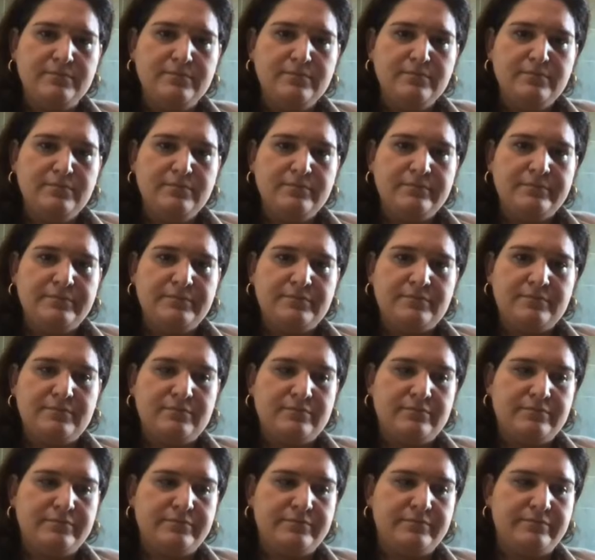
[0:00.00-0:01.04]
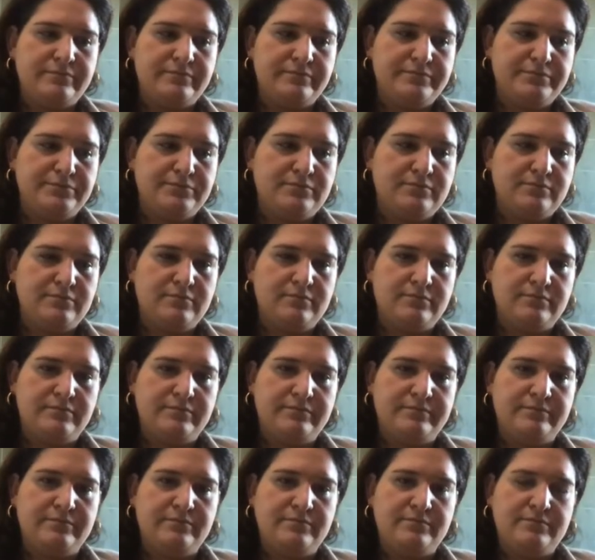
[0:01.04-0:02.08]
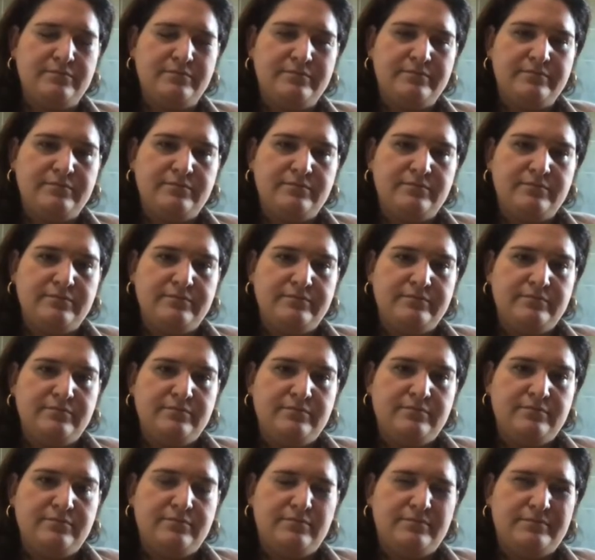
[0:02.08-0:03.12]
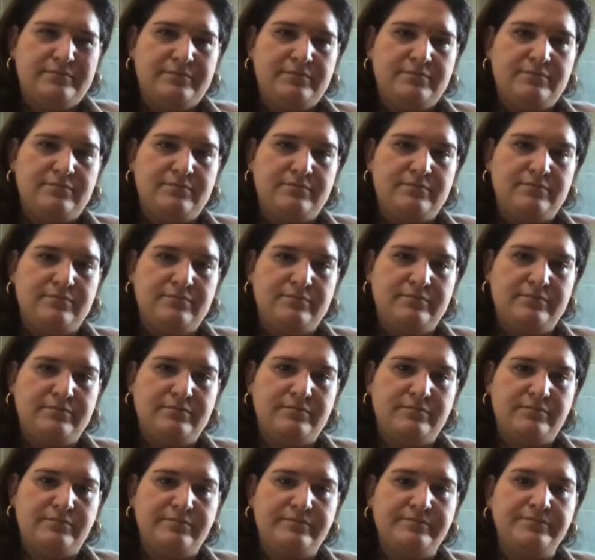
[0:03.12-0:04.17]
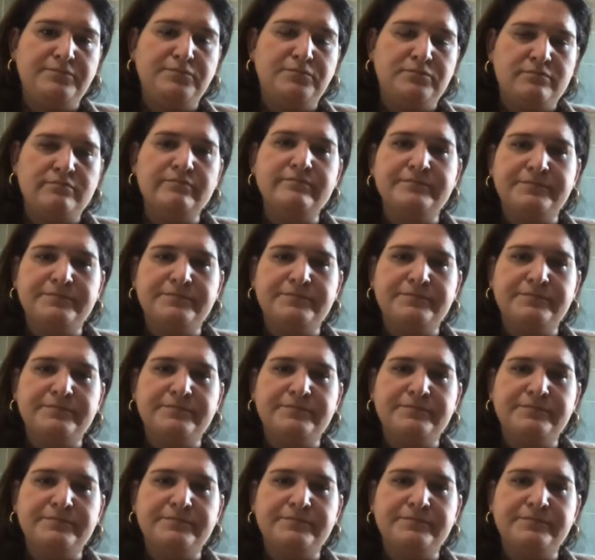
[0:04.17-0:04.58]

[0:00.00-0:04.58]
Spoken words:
No words are spoken by the person on screen.